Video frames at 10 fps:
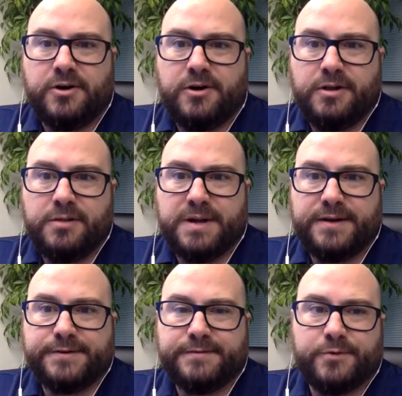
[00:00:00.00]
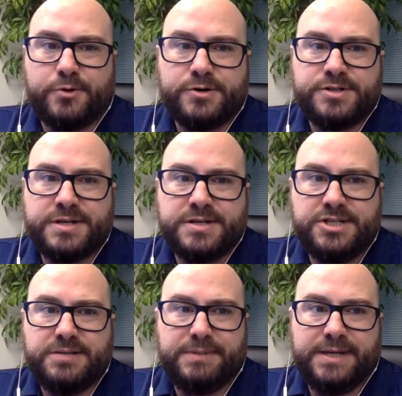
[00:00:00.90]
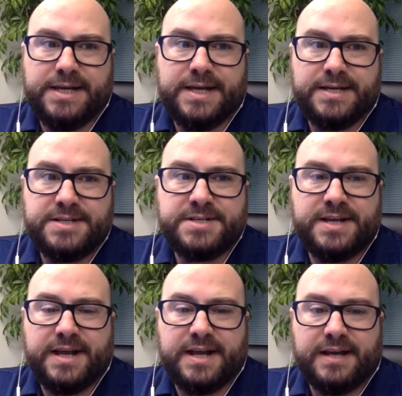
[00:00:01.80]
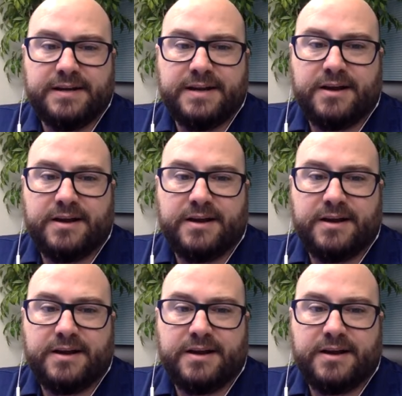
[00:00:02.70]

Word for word: all about Divorce G P S and